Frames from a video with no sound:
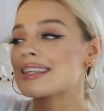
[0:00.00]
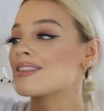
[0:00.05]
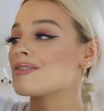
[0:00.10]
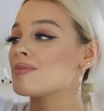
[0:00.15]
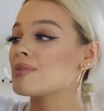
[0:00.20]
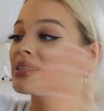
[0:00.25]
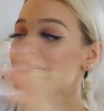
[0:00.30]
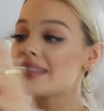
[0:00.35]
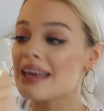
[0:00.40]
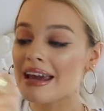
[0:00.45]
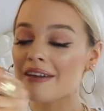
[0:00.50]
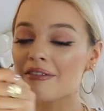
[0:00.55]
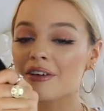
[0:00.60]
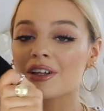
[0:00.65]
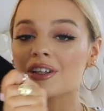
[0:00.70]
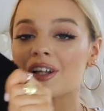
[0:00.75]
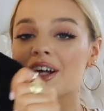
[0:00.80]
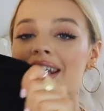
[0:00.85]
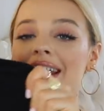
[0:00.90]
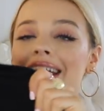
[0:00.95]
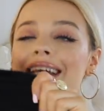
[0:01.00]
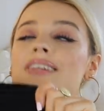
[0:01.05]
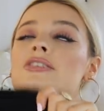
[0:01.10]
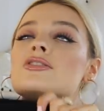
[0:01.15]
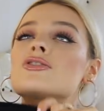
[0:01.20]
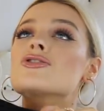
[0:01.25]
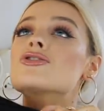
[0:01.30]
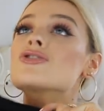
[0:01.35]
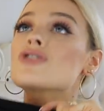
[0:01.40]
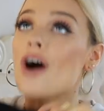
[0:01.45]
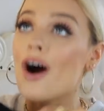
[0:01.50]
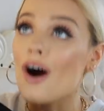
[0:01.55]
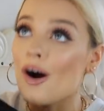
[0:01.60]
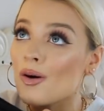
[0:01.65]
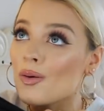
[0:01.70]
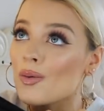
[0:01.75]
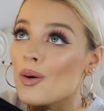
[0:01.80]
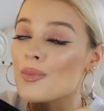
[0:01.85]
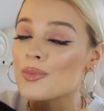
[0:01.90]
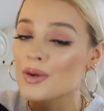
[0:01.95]
The material on it is
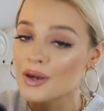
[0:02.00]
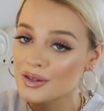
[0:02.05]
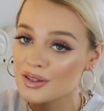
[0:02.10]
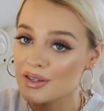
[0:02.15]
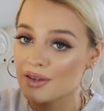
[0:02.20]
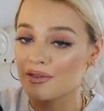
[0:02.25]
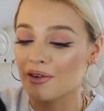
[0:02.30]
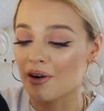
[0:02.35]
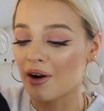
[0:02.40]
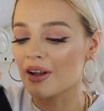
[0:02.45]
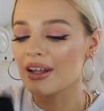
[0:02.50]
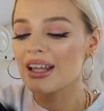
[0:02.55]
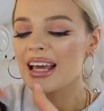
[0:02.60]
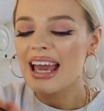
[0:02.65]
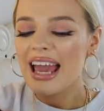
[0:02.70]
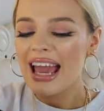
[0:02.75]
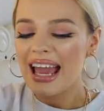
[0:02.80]
so beautiful.